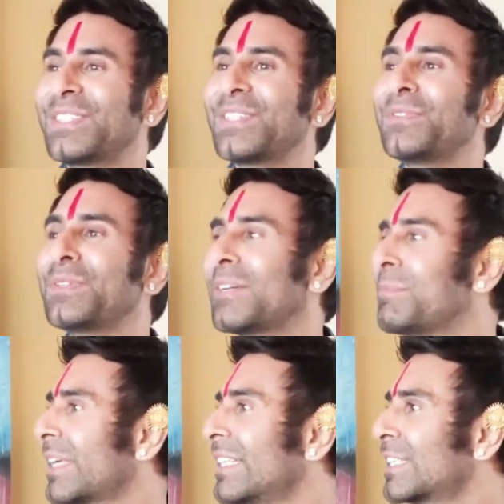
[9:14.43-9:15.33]
So we are
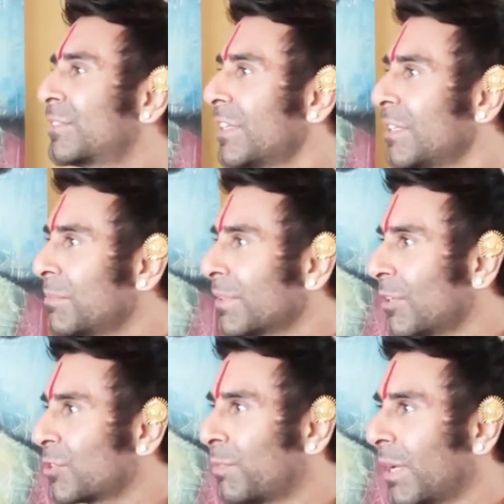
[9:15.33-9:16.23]
making this film
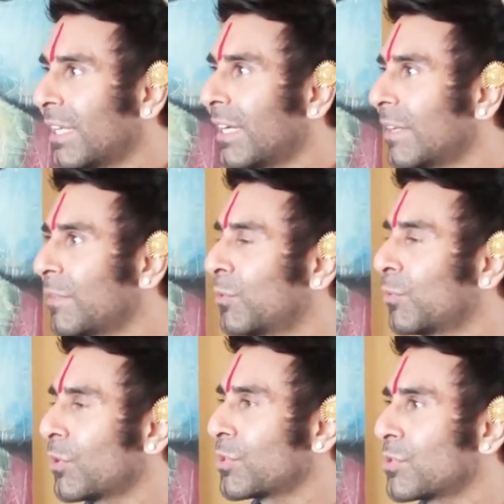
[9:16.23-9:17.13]
called Zubaydah, and we
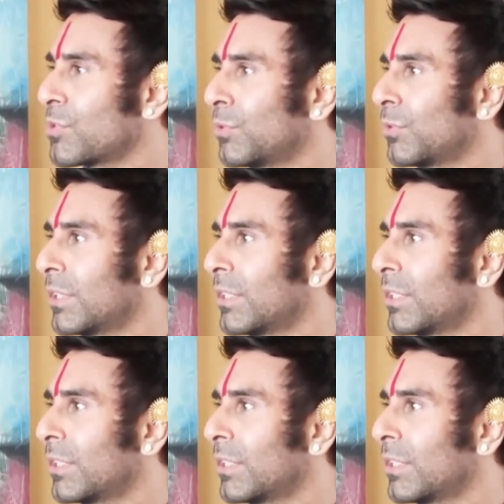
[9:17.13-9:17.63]
would want you to